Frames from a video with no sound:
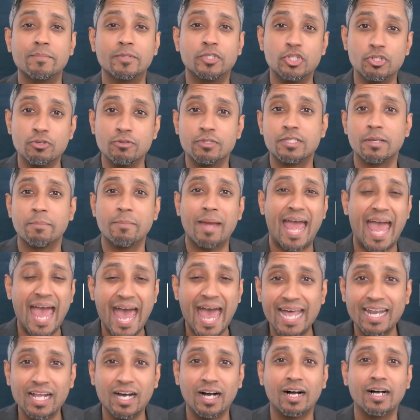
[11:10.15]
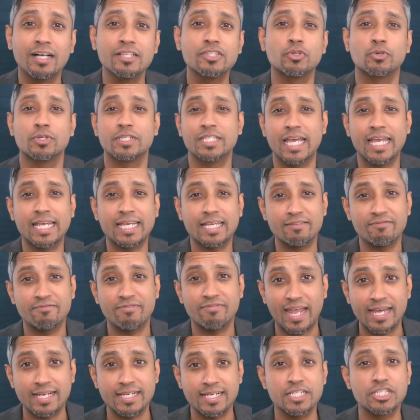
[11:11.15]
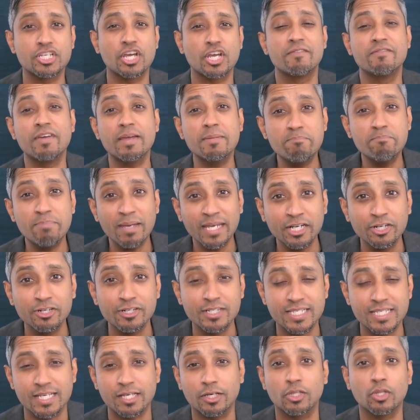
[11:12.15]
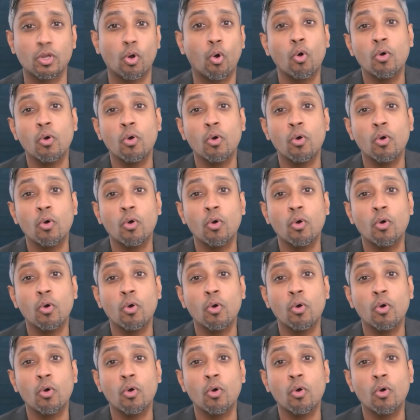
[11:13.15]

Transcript: do some add ons, or take advantage of a bigger deal